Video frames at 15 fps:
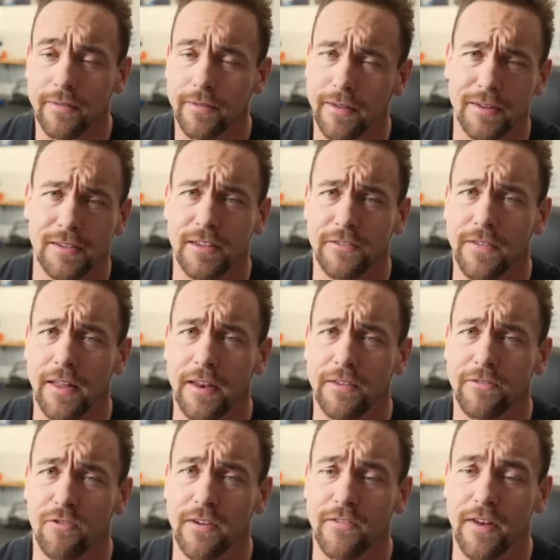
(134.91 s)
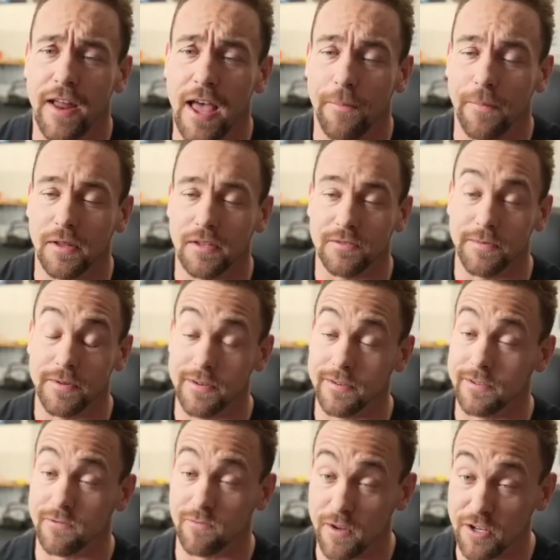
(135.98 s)
That is if that ever even happens,
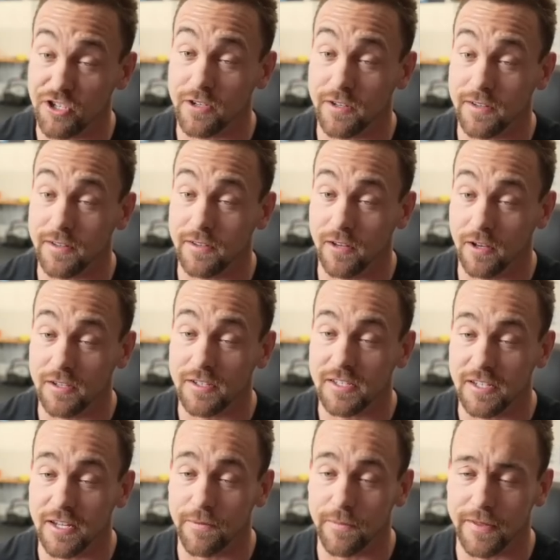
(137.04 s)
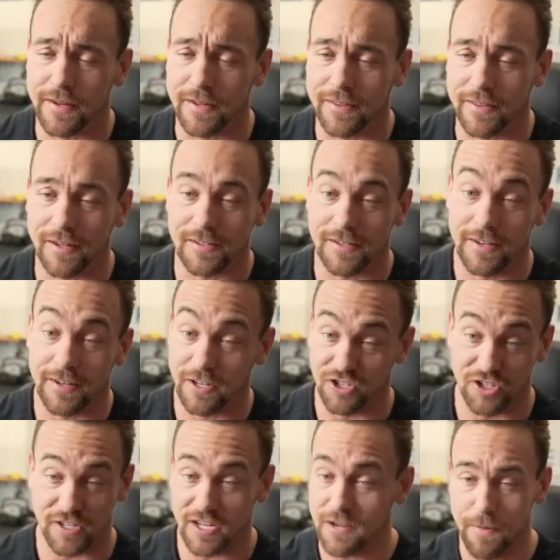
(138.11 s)
because Rich does seem that he thinks that he can
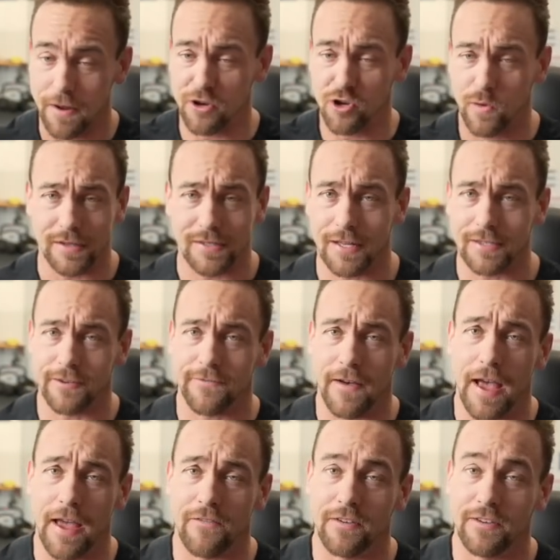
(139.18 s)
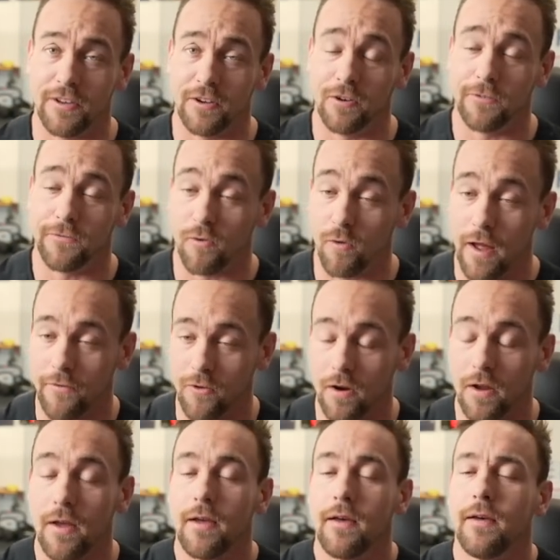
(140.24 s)
just keep on doing sets of 5 until forever.